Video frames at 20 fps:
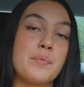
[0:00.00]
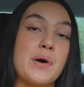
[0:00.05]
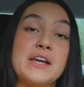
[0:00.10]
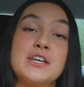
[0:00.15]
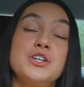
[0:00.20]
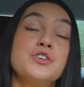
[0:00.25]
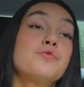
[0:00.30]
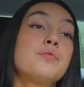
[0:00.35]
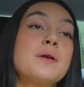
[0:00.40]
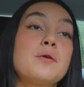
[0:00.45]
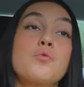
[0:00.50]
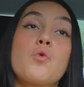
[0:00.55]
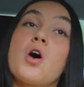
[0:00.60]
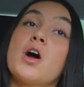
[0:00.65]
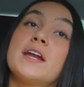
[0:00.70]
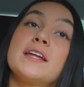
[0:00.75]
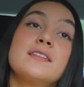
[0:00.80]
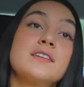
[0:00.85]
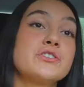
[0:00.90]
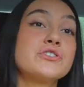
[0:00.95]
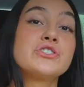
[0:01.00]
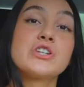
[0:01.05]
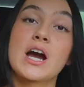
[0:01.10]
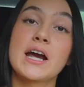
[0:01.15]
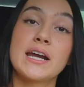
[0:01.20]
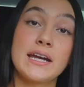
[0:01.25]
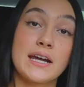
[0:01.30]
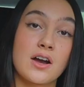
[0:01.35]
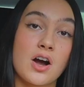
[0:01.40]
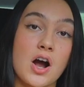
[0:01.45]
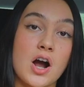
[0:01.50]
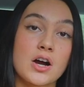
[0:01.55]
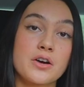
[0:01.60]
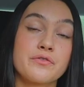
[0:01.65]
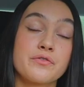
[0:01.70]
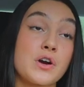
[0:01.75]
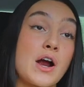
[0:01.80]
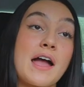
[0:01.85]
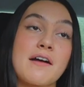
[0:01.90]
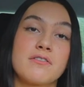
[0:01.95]
But you've been wanting this shiny car
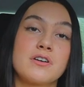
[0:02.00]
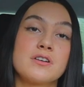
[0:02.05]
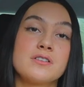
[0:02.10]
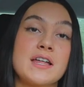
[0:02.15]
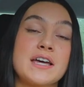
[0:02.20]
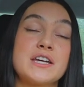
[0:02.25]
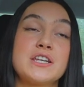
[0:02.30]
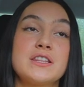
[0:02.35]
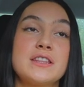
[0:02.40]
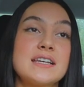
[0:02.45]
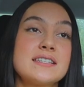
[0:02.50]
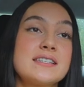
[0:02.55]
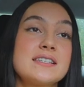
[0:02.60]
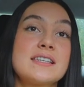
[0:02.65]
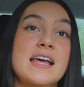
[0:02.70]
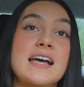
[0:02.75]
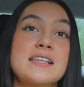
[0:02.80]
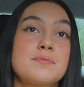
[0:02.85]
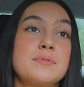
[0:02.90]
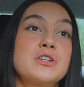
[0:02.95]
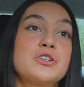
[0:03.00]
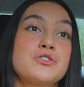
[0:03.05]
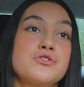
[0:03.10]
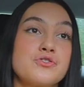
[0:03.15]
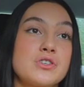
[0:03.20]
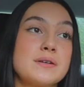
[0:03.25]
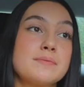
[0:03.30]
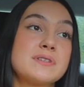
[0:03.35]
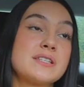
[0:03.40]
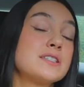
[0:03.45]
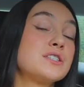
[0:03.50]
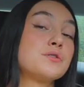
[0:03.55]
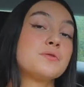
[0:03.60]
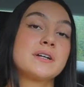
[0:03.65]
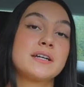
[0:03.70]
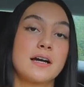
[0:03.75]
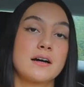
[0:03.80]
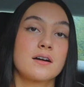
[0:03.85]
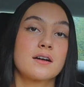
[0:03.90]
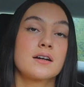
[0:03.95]
forever. Like this is, has been your dream since you were
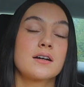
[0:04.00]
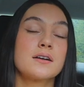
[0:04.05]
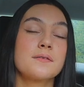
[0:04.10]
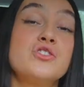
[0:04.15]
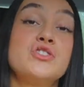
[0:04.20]
younger.